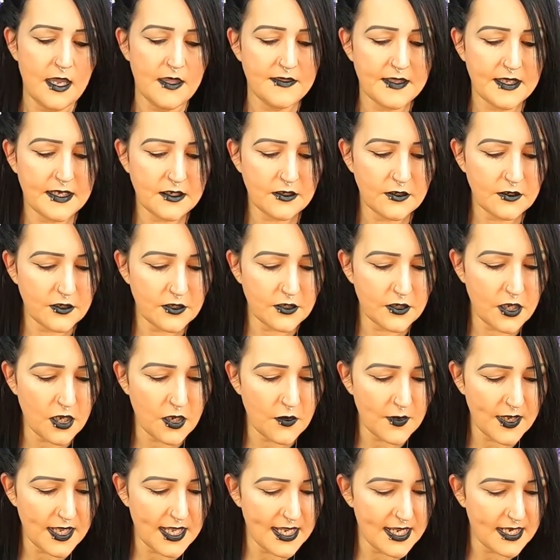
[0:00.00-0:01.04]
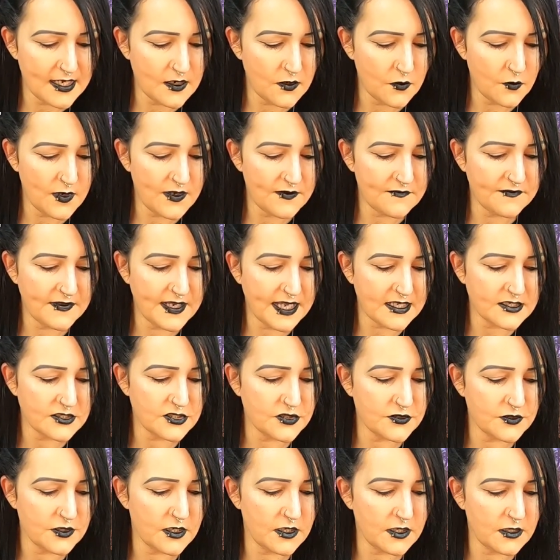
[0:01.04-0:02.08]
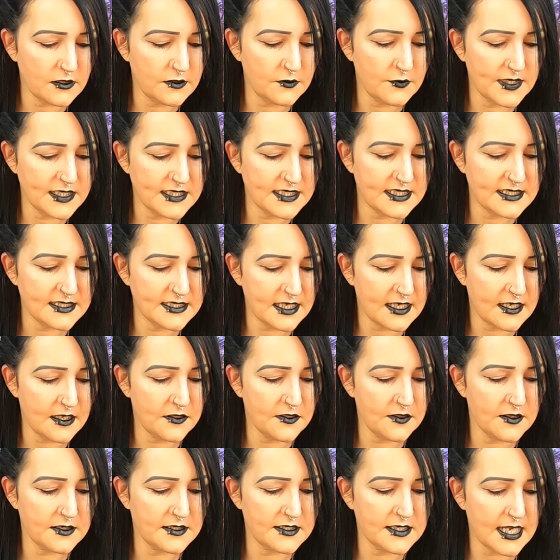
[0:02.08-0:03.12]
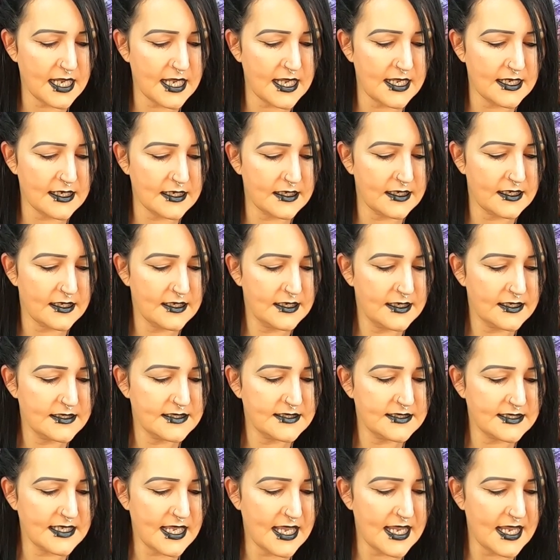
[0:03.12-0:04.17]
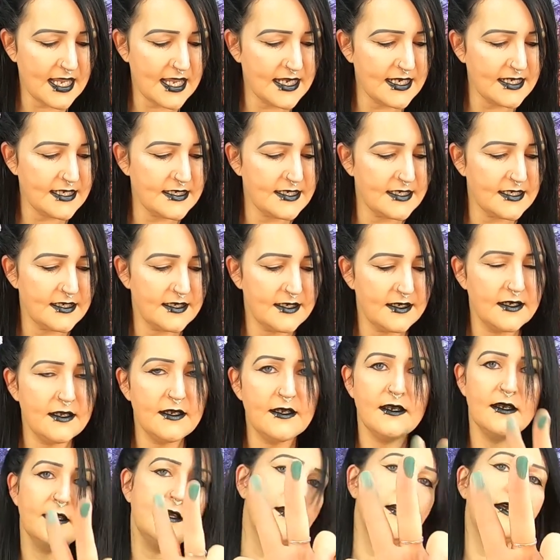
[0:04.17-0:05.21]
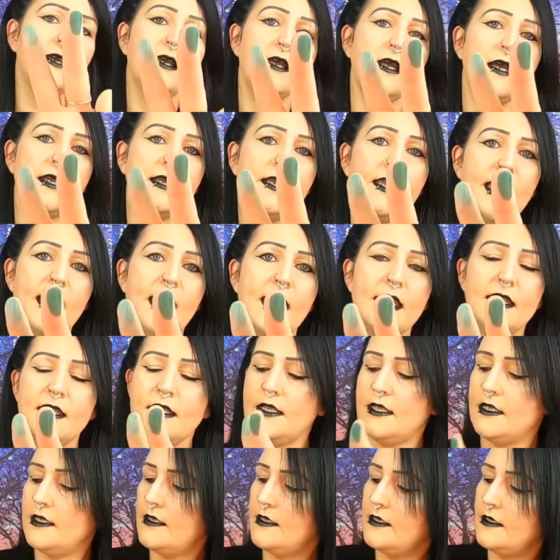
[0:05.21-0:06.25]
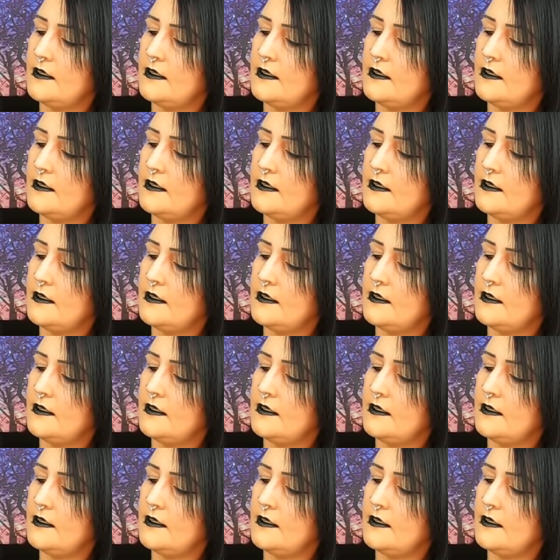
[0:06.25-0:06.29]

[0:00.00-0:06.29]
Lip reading: And then I'm going to go in with Natural, which is on the dark side. Again.